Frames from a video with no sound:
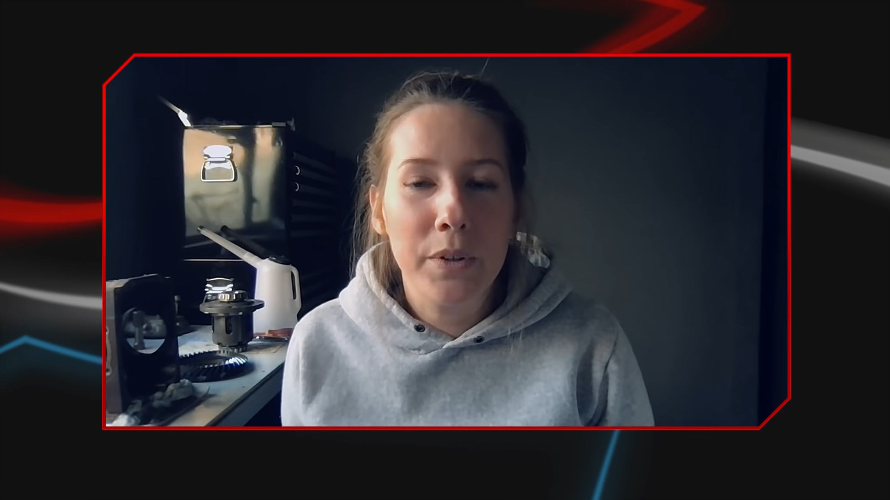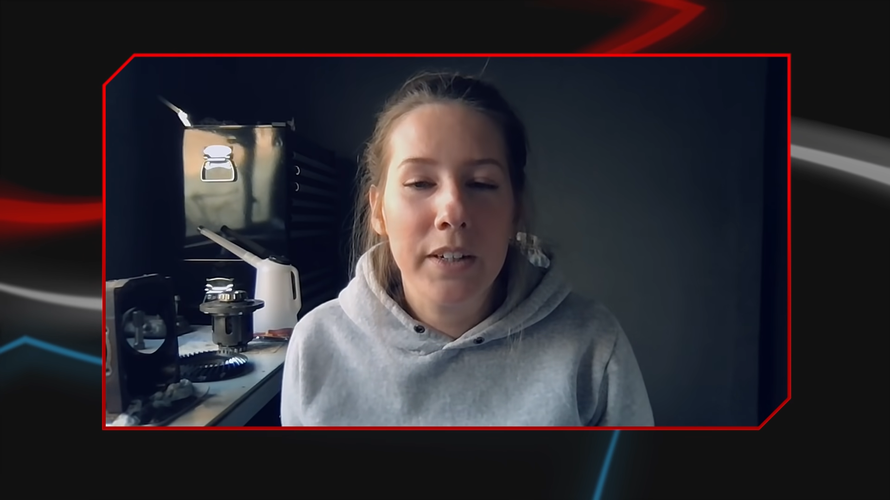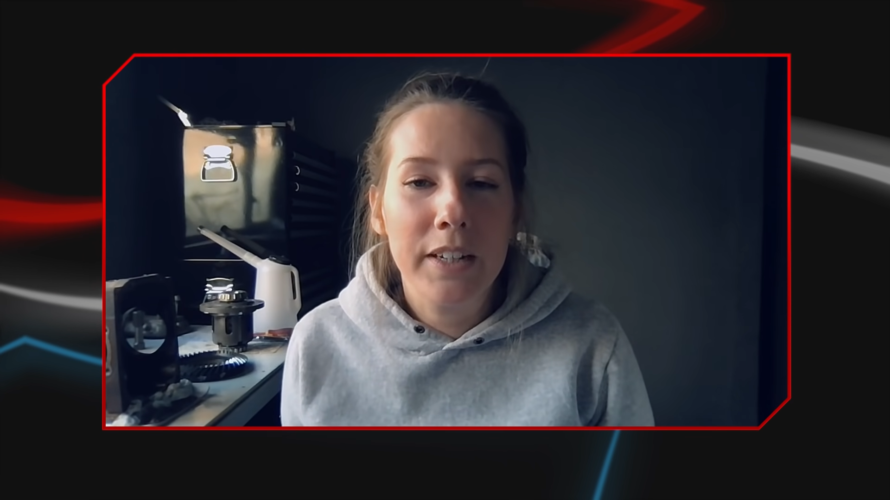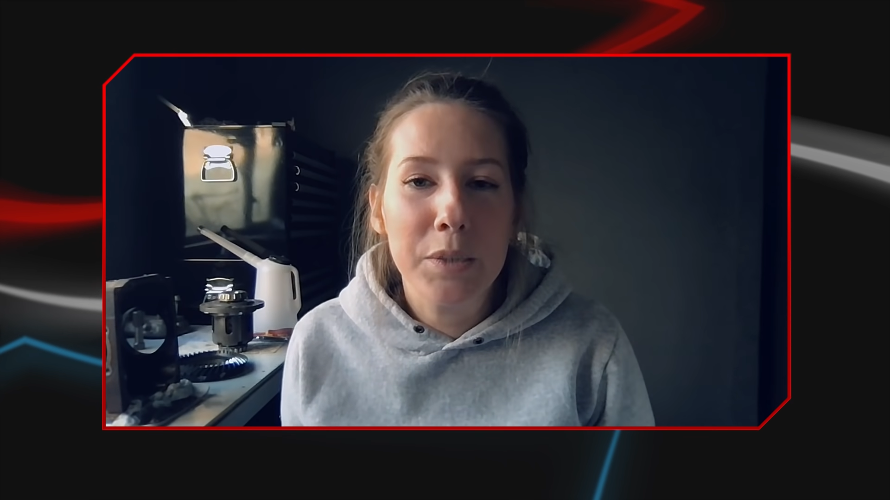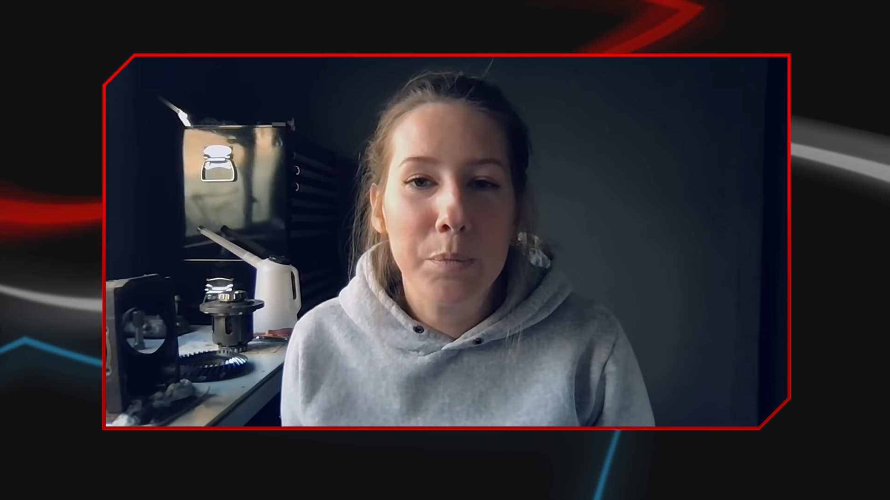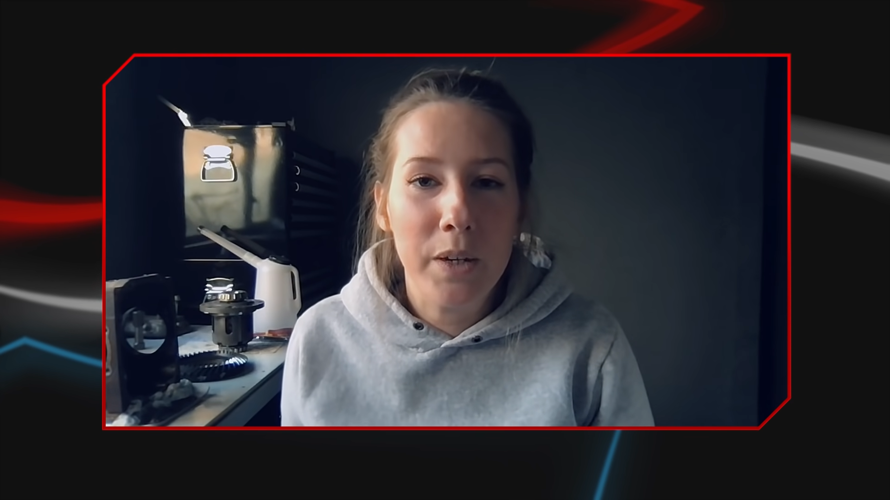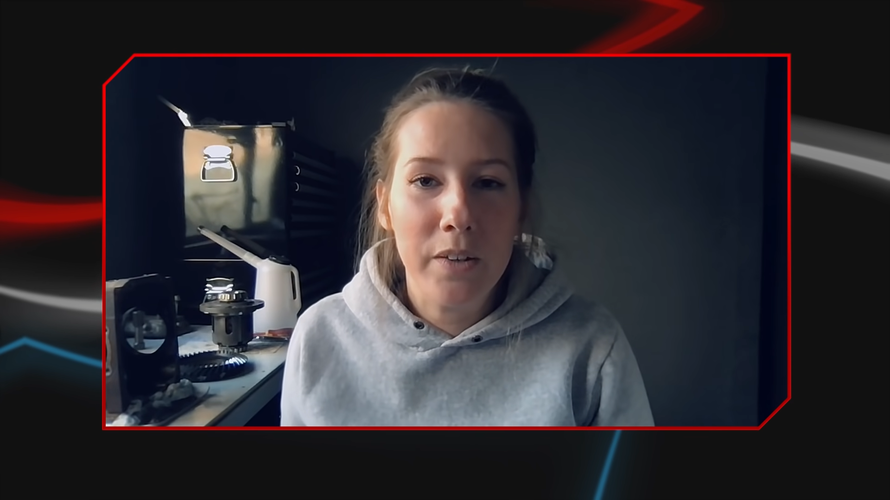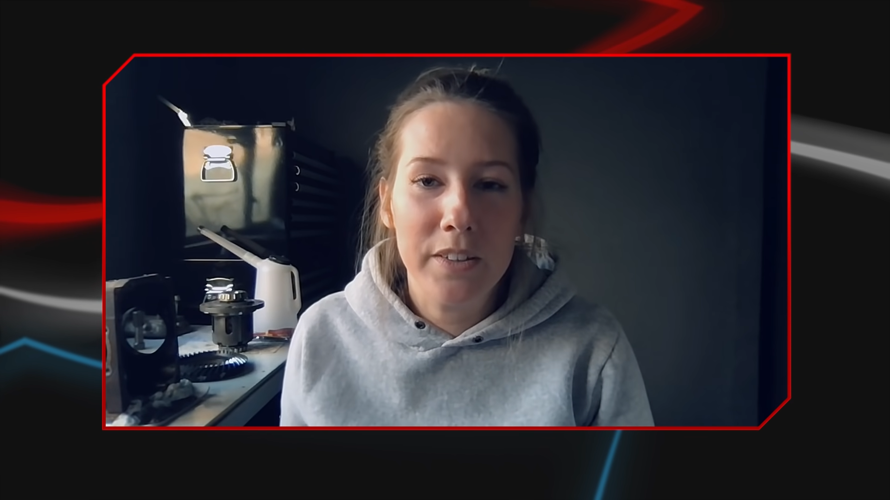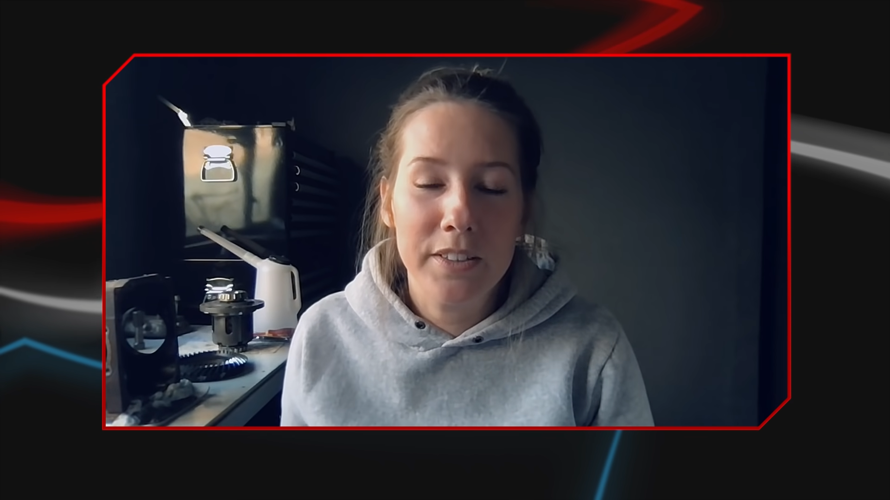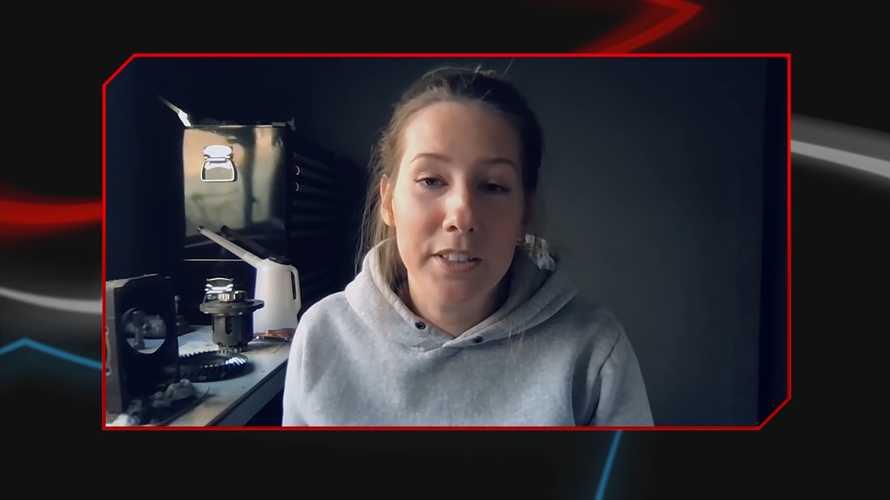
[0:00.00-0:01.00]
can
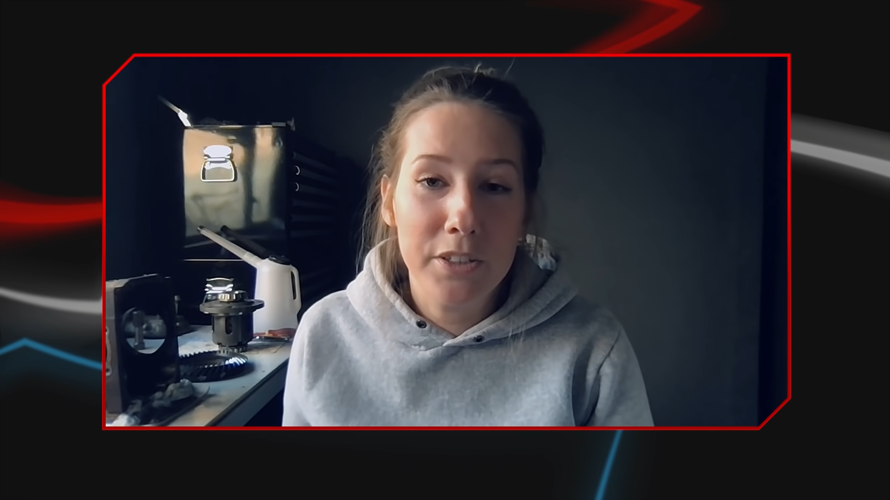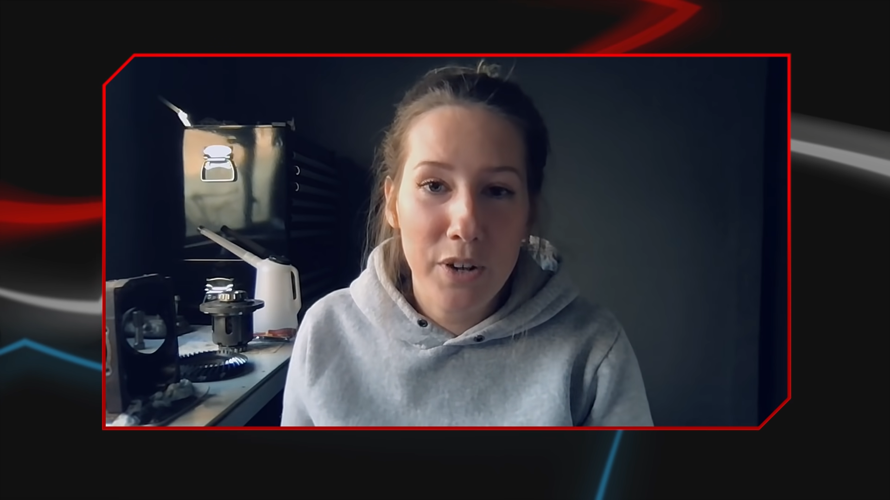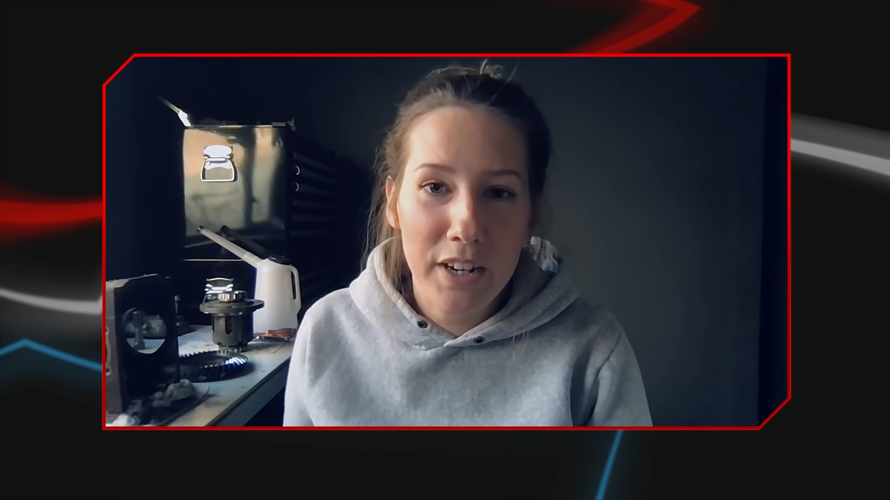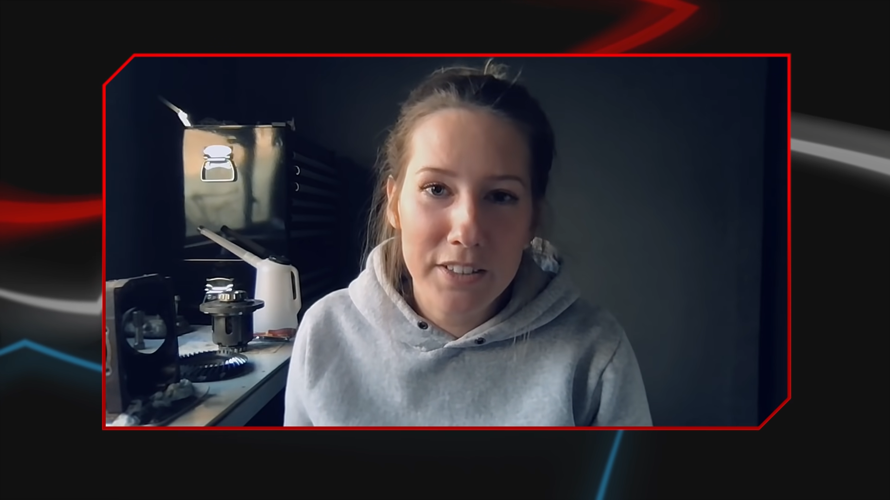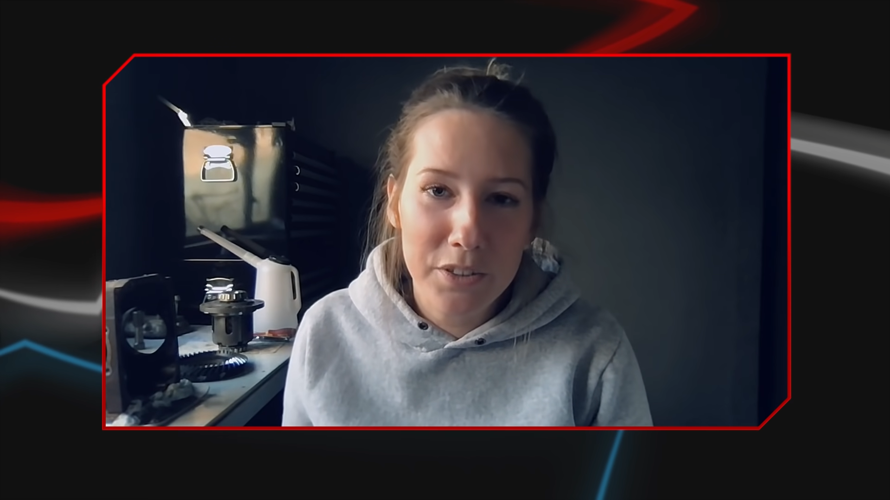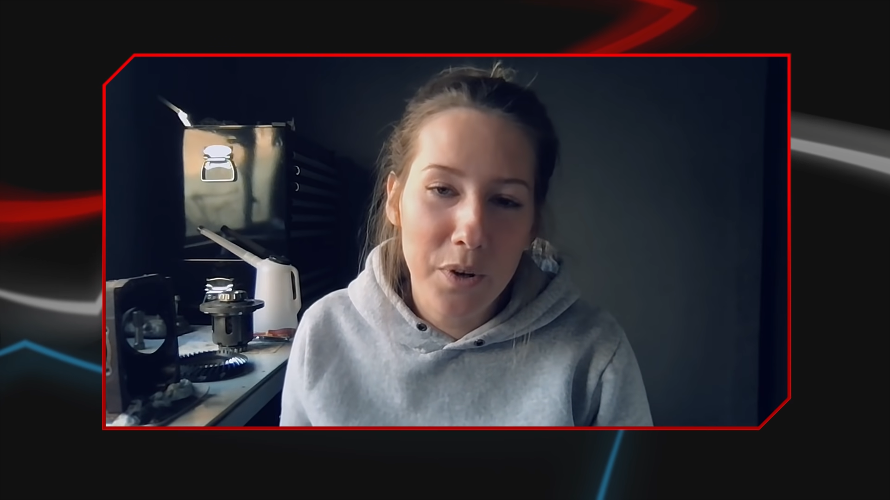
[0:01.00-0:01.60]
experience distracted